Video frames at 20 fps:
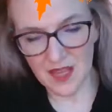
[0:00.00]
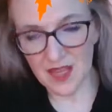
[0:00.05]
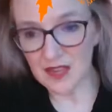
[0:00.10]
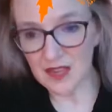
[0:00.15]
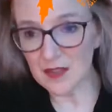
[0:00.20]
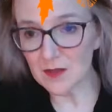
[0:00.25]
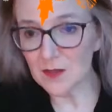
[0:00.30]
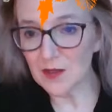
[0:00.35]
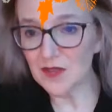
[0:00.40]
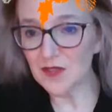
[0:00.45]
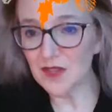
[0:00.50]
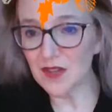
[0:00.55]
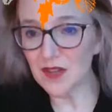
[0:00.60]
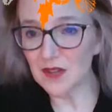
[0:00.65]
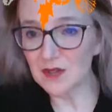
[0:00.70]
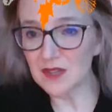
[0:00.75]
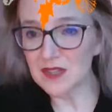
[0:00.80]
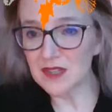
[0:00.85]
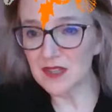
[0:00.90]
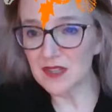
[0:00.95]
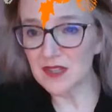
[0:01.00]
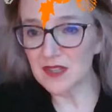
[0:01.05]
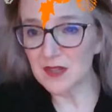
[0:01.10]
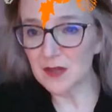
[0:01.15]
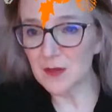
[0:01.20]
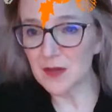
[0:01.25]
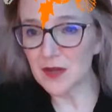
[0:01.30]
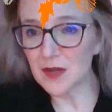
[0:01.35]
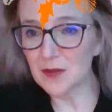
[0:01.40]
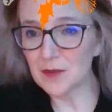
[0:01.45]
I completely forgot what I was talking
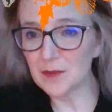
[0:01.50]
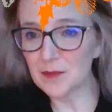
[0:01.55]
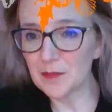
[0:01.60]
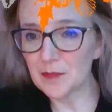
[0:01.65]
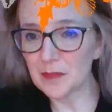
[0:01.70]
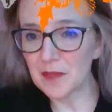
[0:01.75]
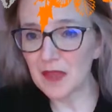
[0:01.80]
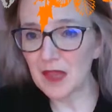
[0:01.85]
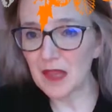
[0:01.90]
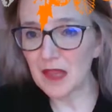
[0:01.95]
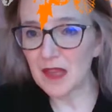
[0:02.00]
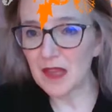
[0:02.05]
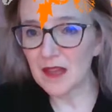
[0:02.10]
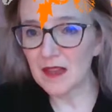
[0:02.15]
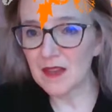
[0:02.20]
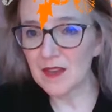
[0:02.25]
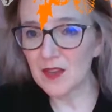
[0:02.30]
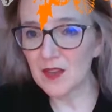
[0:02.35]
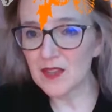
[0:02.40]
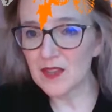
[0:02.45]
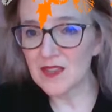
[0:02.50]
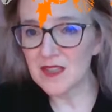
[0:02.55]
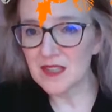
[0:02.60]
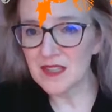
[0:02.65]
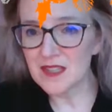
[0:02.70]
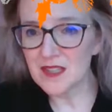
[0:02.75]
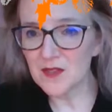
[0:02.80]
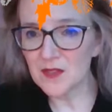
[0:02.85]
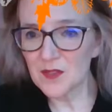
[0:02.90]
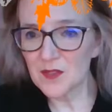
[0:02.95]
about. You can
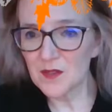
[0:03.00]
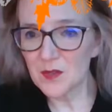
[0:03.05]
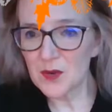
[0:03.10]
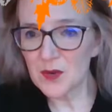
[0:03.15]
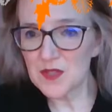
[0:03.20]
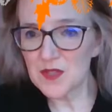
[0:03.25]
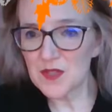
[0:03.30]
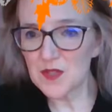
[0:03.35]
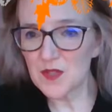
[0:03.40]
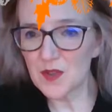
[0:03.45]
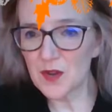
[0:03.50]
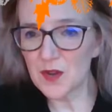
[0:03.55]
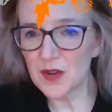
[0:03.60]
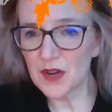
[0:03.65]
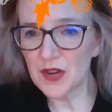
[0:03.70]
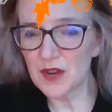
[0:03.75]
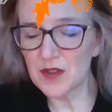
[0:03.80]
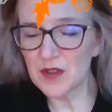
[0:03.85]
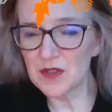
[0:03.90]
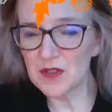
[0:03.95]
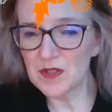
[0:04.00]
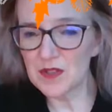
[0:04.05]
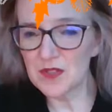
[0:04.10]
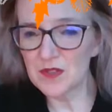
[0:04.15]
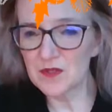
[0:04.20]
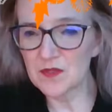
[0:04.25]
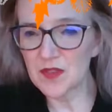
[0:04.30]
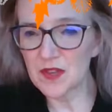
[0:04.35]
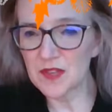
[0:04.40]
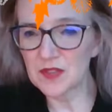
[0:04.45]
set different voices for your
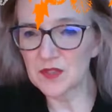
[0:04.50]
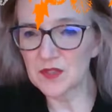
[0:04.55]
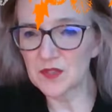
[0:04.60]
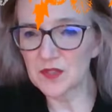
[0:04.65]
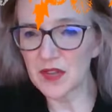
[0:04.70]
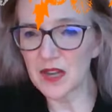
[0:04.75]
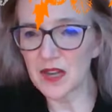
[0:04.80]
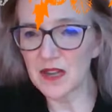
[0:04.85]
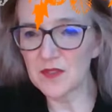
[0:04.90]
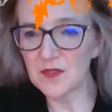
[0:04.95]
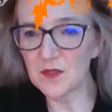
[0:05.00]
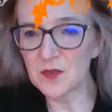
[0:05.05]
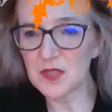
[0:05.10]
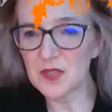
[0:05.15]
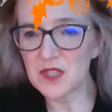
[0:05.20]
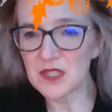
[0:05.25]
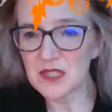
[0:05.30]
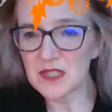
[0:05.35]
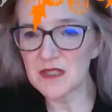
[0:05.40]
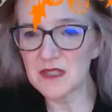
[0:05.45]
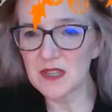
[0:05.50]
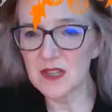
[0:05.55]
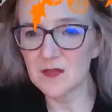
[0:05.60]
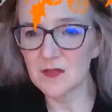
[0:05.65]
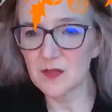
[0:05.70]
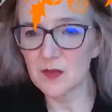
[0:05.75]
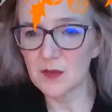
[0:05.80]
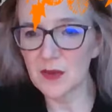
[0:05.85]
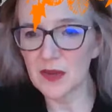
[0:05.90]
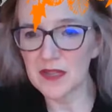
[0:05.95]
characters in Final Draft, which is
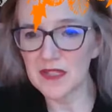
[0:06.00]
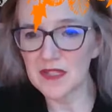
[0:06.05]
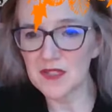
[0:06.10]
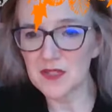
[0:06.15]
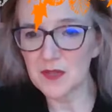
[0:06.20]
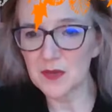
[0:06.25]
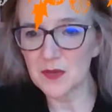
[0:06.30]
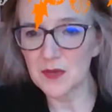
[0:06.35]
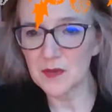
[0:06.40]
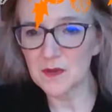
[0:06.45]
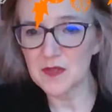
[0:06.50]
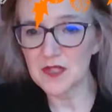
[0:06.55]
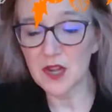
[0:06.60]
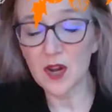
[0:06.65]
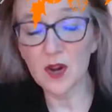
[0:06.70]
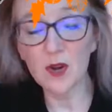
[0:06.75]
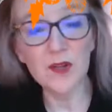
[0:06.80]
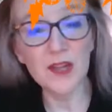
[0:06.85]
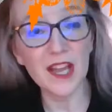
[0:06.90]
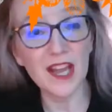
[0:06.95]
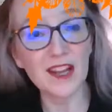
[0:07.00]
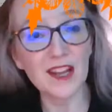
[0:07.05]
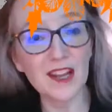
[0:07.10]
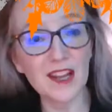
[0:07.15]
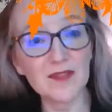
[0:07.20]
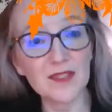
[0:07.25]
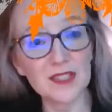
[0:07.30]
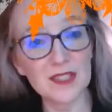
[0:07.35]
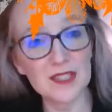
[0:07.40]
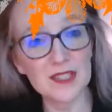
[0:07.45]
designed for writing scripts. Oh yeah,
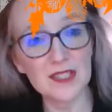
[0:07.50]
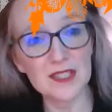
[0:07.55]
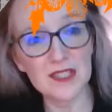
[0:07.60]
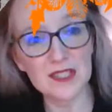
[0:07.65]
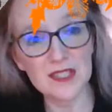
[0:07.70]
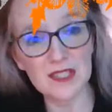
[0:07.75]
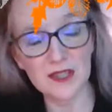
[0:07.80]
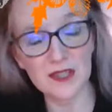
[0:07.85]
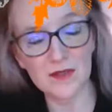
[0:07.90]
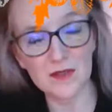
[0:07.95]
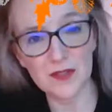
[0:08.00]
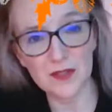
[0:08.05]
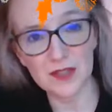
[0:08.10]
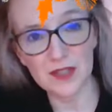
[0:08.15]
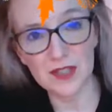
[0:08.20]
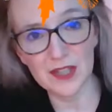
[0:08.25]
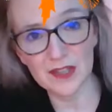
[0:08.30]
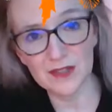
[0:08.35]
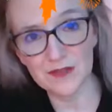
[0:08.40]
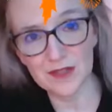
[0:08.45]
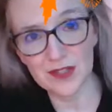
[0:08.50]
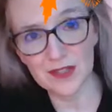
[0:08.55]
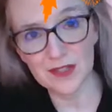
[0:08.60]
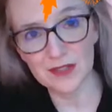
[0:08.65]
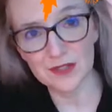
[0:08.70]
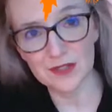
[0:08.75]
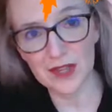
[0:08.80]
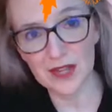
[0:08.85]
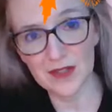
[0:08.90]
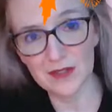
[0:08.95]
I've listened to stuff in in
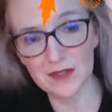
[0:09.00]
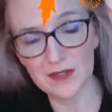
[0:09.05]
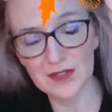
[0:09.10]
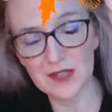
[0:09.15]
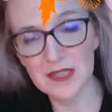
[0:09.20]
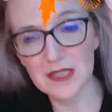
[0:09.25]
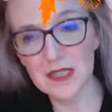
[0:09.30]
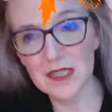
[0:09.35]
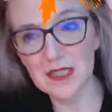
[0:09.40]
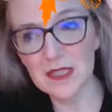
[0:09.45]
Final Draft.